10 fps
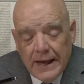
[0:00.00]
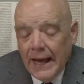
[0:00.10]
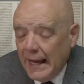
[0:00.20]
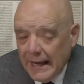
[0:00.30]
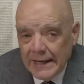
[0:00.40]

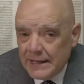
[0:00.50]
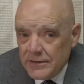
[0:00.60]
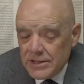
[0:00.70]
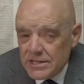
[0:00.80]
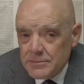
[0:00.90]
And in
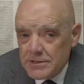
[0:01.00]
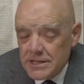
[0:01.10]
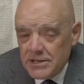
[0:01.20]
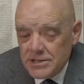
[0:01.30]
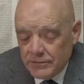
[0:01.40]
the
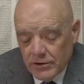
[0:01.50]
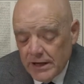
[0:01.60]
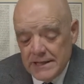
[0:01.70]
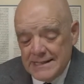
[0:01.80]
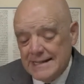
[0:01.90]
dispensation of
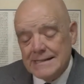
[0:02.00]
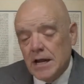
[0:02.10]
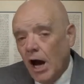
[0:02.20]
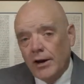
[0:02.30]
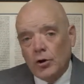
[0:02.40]
grace, he's
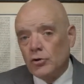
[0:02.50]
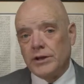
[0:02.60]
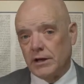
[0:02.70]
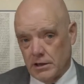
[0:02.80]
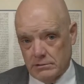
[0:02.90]
not
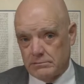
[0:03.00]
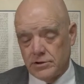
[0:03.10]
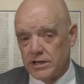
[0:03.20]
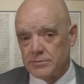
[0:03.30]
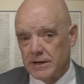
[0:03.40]
holding our
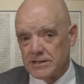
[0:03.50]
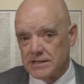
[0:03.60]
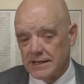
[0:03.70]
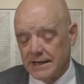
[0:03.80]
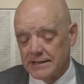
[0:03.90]

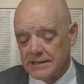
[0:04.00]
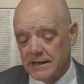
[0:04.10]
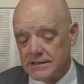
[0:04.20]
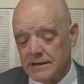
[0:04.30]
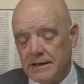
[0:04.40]
trespasses against
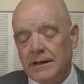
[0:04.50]
us.